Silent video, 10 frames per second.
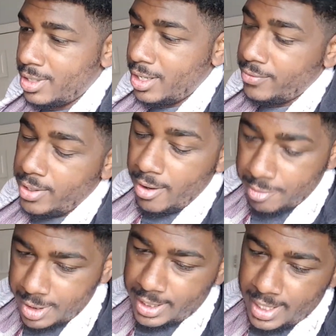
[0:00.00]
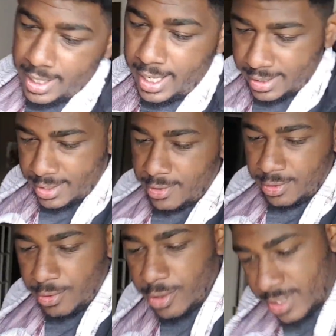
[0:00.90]
Now, if you ever checked out
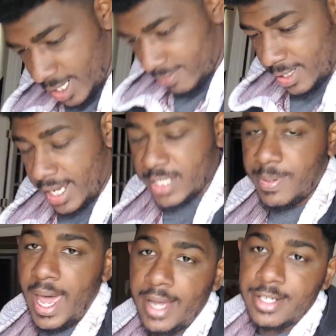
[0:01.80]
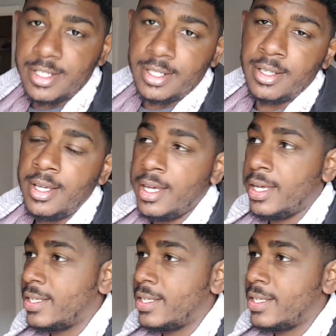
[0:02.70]
X-Zone Lures, they have the nice packaging.